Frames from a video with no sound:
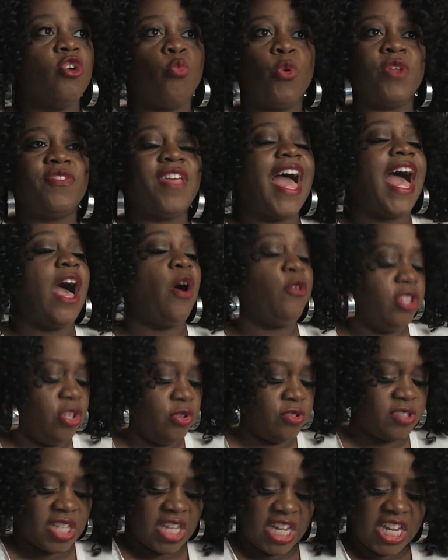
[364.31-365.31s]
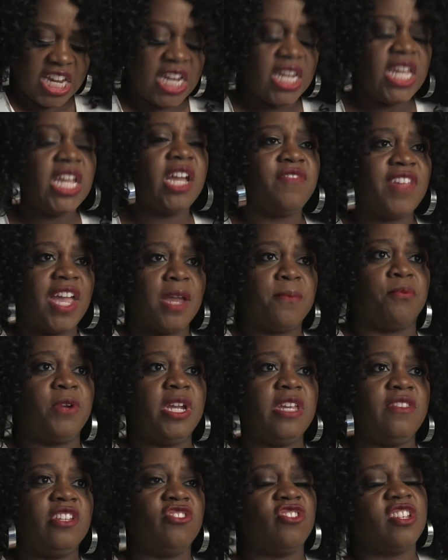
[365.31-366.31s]
without using any of that
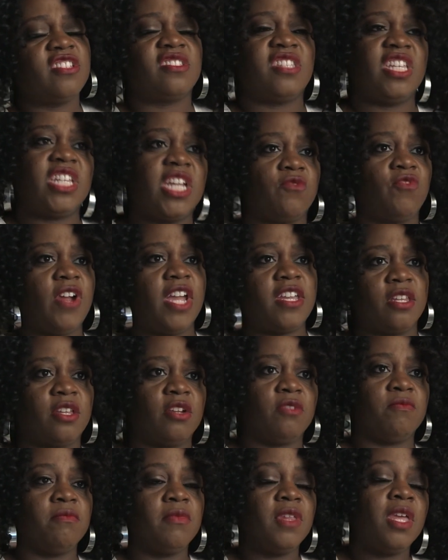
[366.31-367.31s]
breathing. Just sing it regular.